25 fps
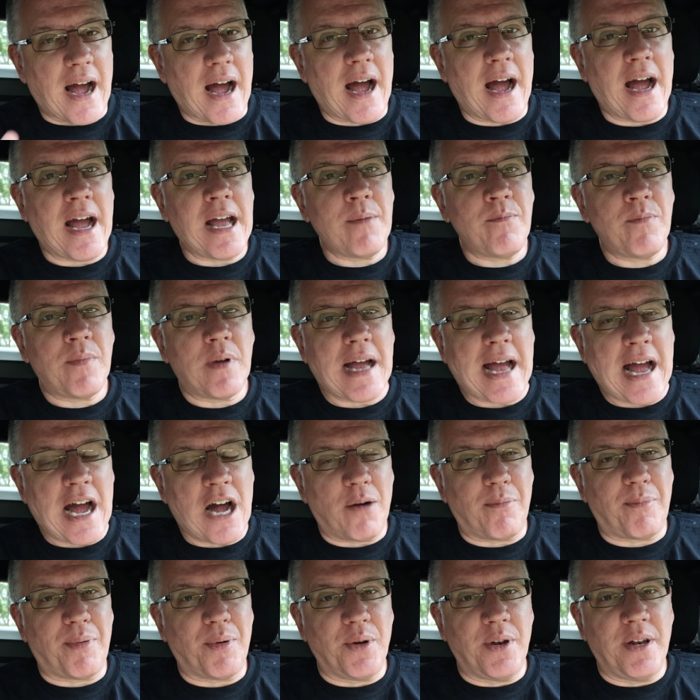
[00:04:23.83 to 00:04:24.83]
I'm
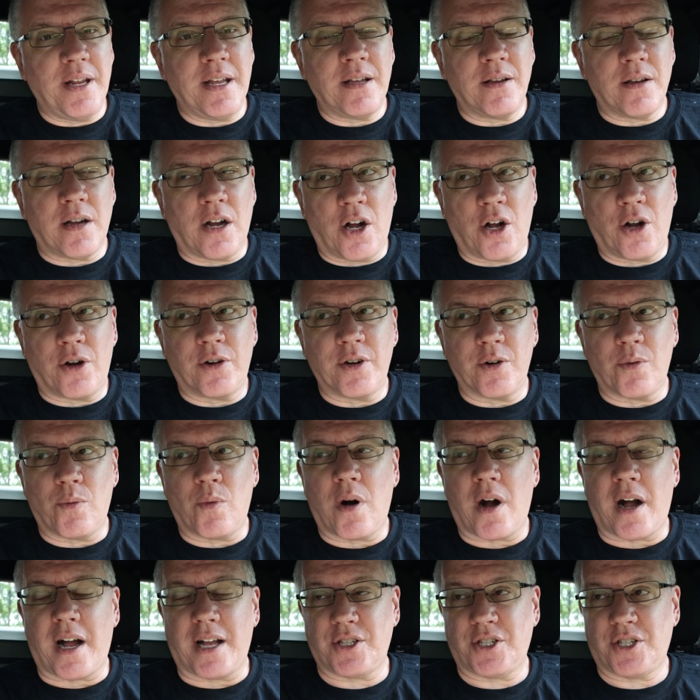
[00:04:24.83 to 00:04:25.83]
outputting 100
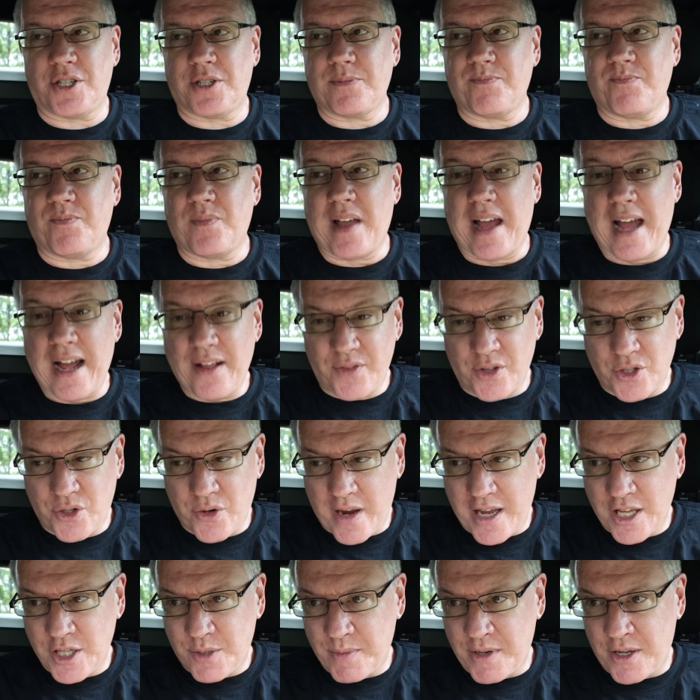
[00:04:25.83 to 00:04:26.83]
watts at the
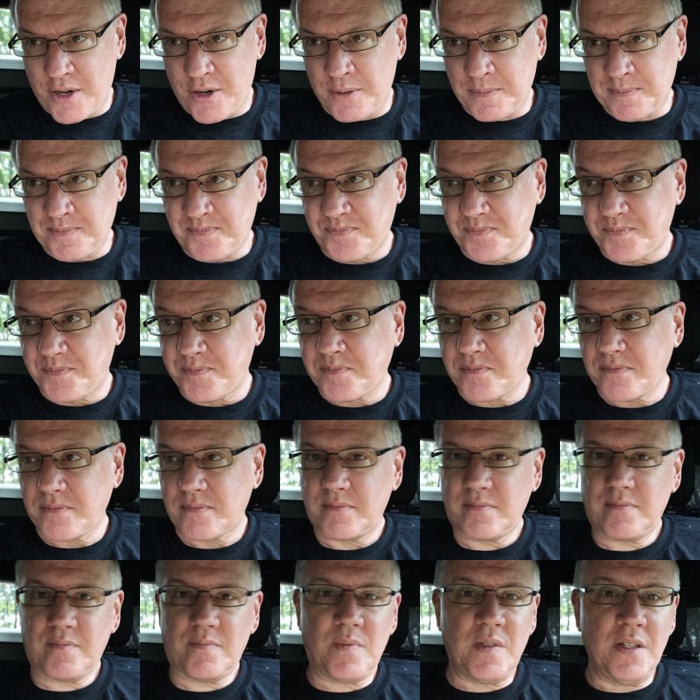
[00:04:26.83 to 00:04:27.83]
transmitter,
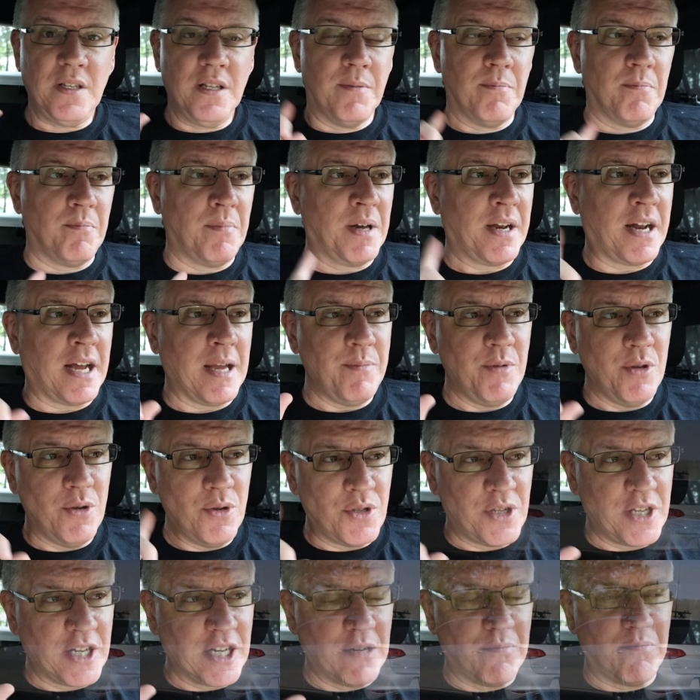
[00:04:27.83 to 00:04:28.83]
but I'm
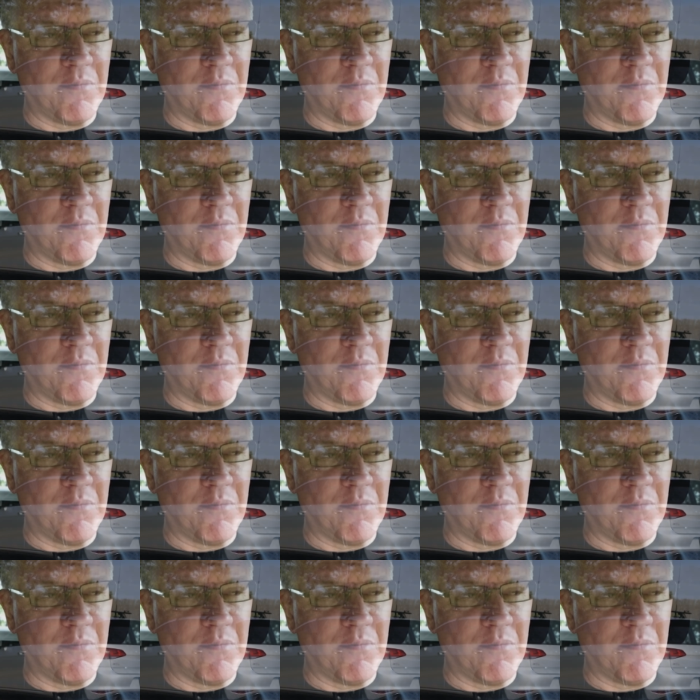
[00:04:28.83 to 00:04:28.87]
using